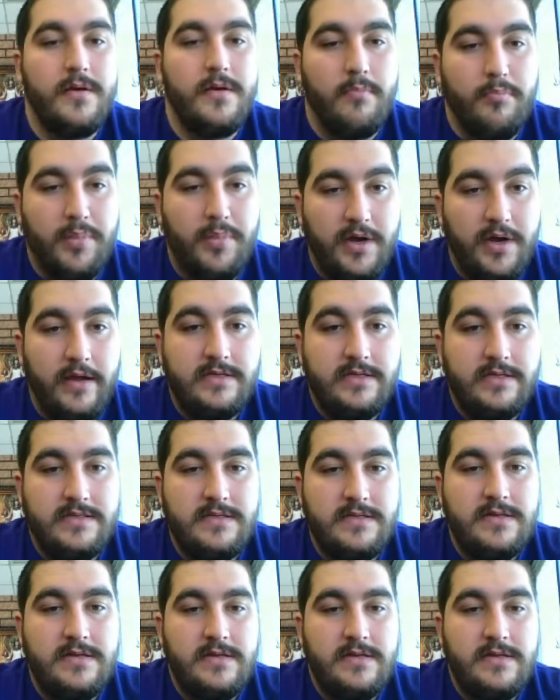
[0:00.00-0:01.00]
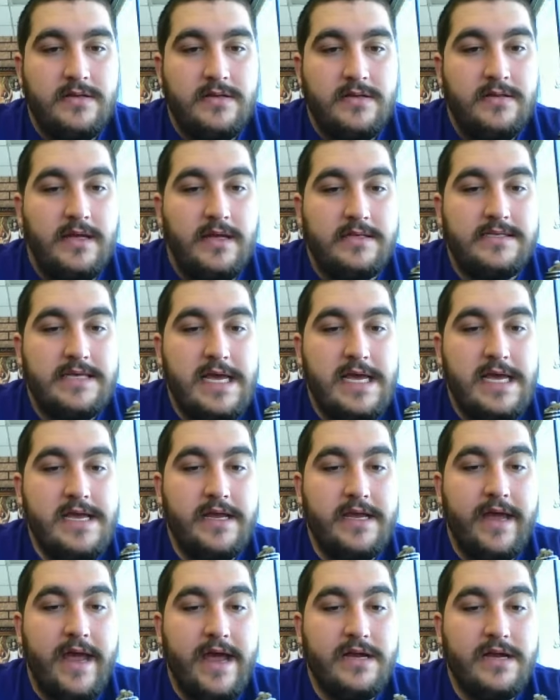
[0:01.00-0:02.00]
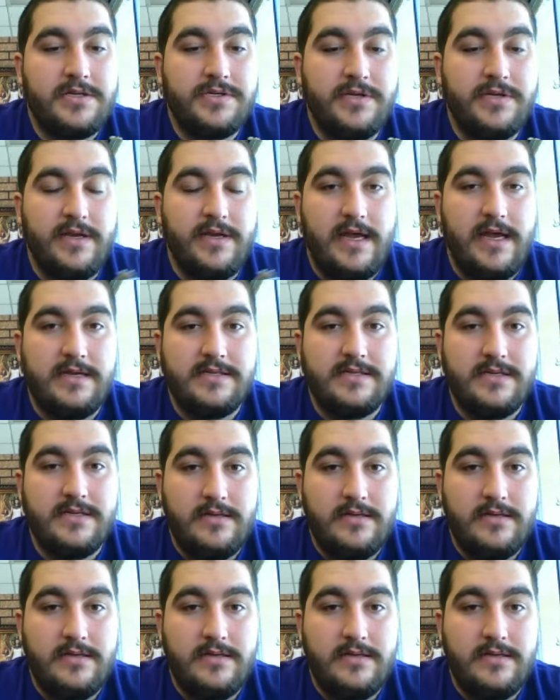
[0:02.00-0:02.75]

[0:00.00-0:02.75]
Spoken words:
But that tank actually has